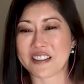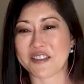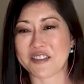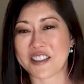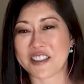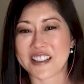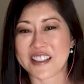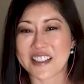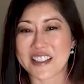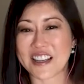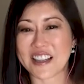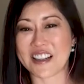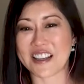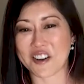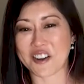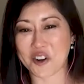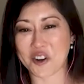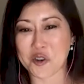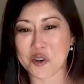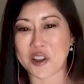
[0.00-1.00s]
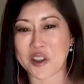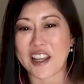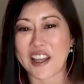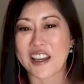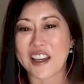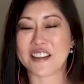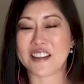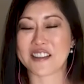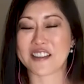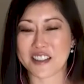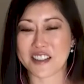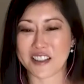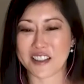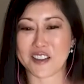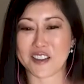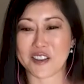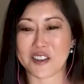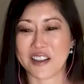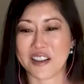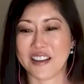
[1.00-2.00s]
stayed in our own lanes
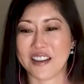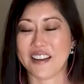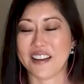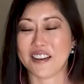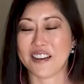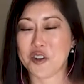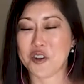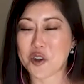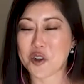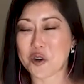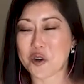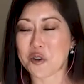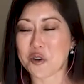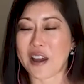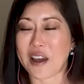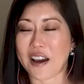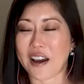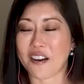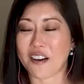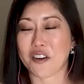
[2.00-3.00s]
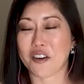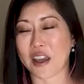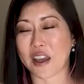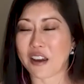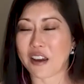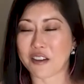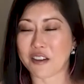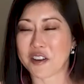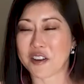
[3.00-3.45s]
and knew that, okay,